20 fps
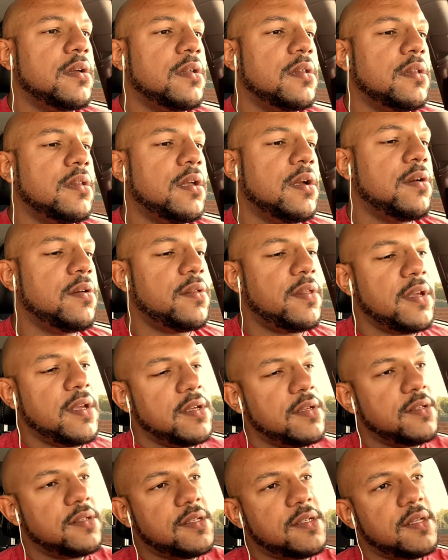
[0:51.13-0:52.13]
there are
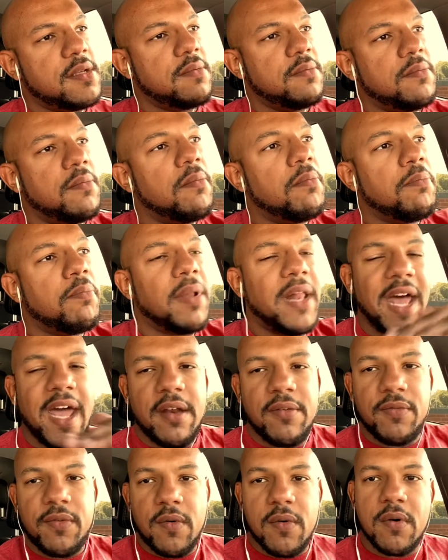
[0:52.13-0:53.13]
these
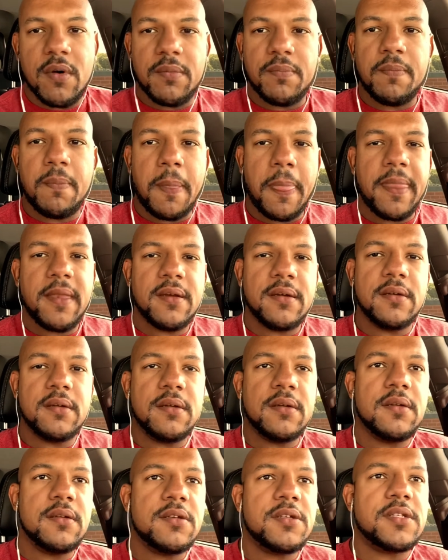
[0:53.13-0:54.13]
platform
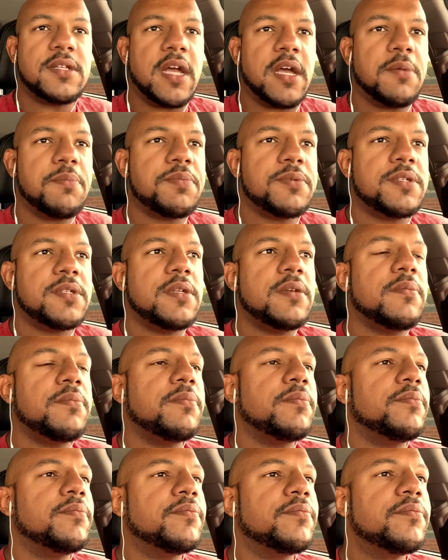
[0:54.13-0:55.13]
steps
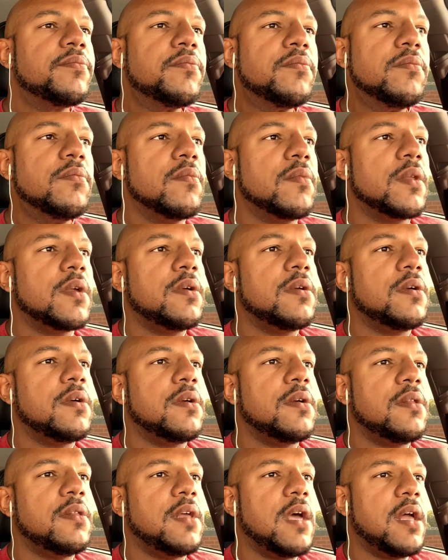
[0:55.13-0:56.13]

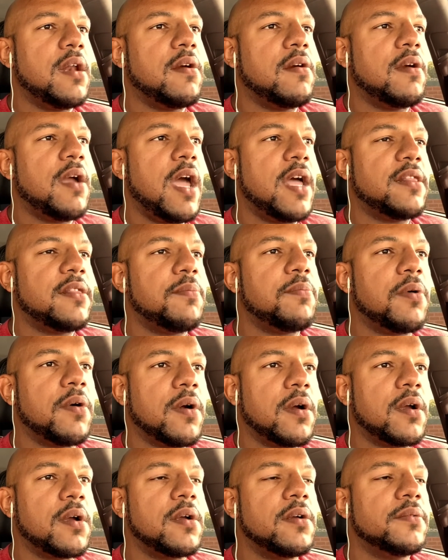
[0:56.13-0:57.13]
that are at the
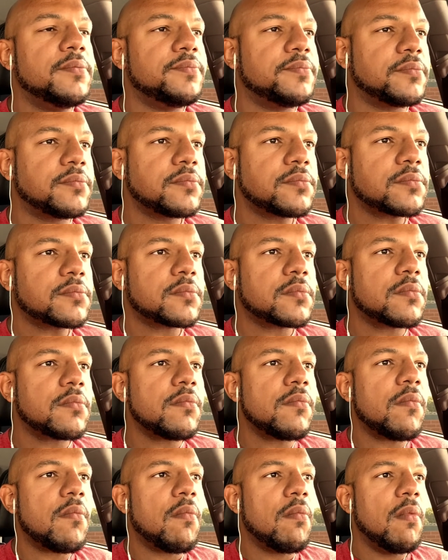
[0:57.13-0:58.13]
park,
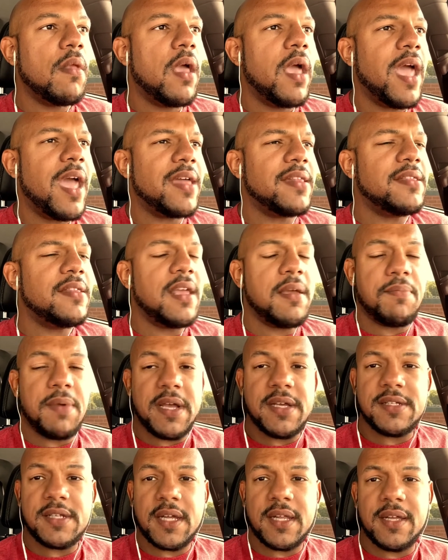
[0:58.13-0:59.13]
and they
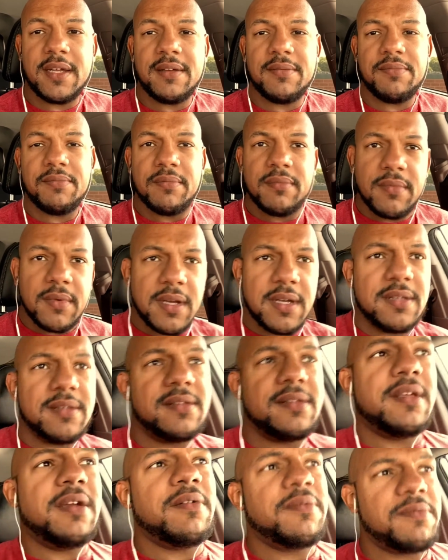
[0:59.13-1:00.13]
basically
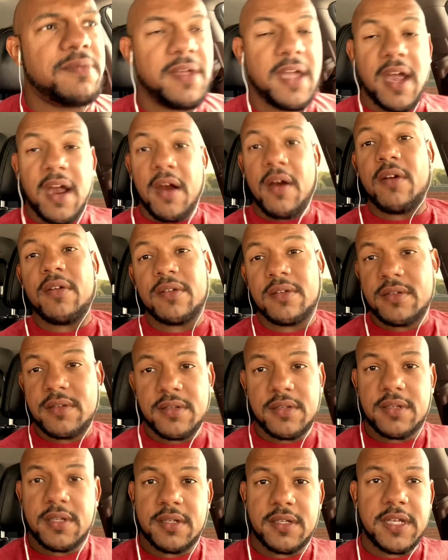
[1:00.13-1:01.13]
they're there
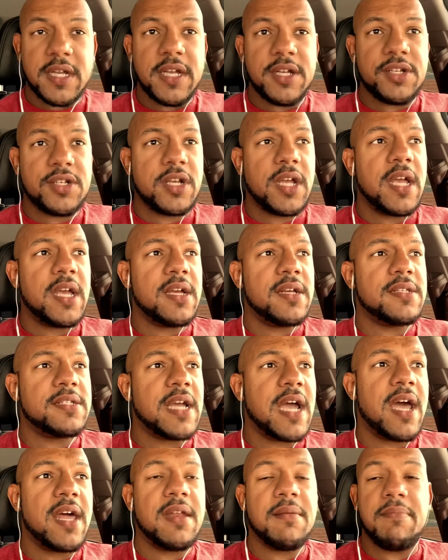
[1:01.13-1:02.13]
to teach kids
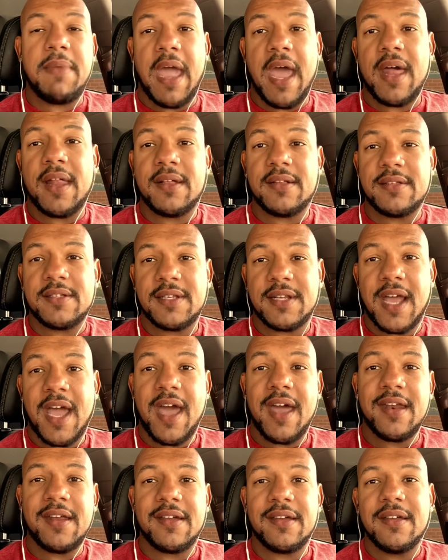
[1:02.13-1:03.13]
how to balance and how
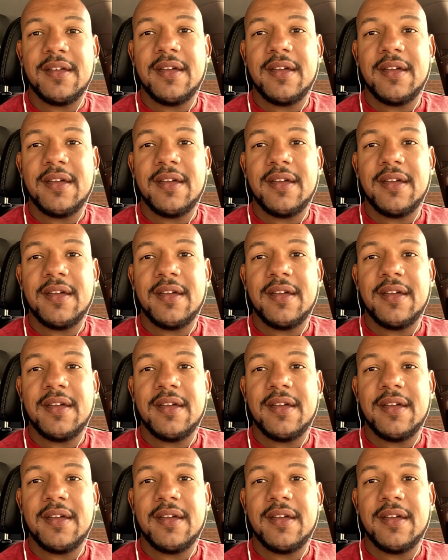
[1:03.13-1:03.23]
to